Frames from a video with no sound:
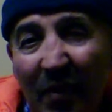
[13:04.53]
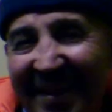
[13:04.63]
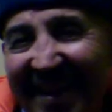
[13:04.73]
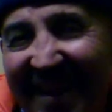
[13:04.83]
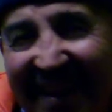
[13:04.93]

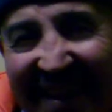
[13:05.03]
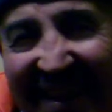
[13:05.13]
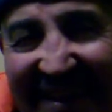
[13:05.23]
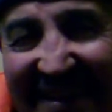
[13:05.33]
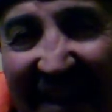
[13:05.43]
the
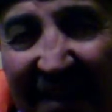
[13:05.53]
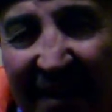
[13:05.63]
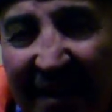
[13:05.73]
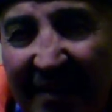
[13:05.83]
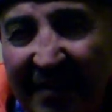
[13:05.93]

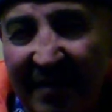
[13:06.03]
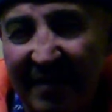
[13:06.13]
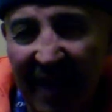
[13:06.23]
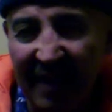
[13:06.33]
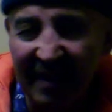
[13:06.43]
psychical
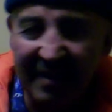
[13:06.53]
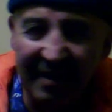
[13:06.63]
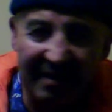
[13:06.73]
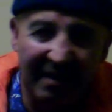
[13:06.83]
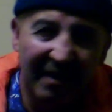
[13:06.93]
societies,
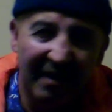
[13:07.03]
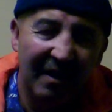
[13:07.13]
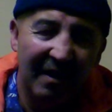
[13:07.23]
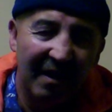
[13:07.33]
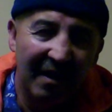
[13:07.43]
and
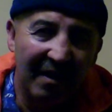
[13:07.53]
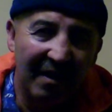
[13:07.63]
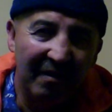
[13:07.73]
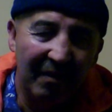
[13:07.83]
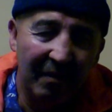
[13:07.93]

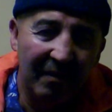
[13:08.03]
you know,